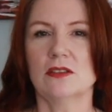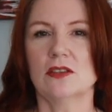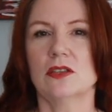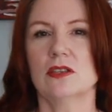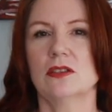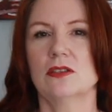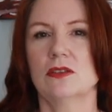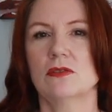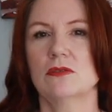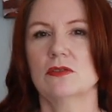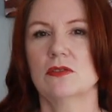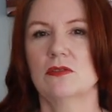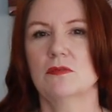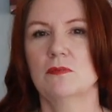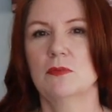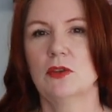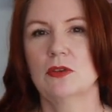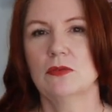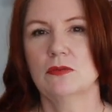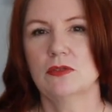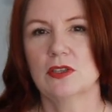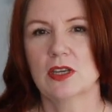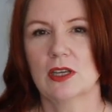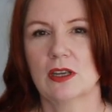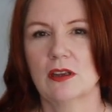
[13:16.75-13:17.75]
just sort of
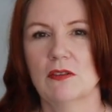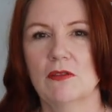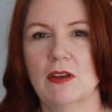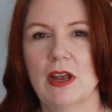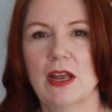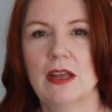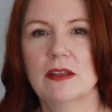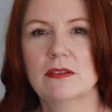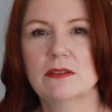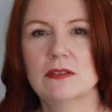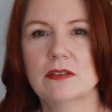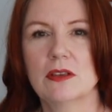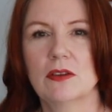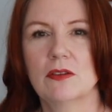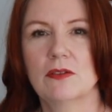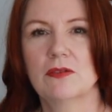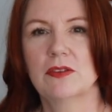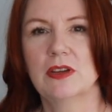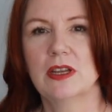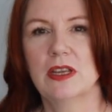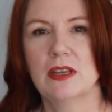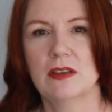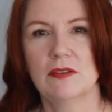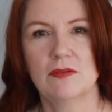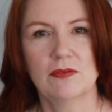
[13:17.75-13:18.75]
mooching around of
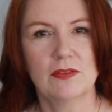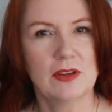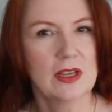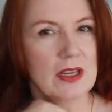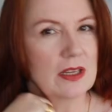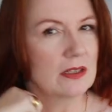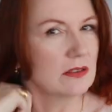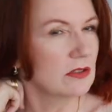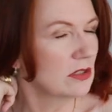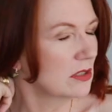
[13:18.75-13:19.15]
an evening,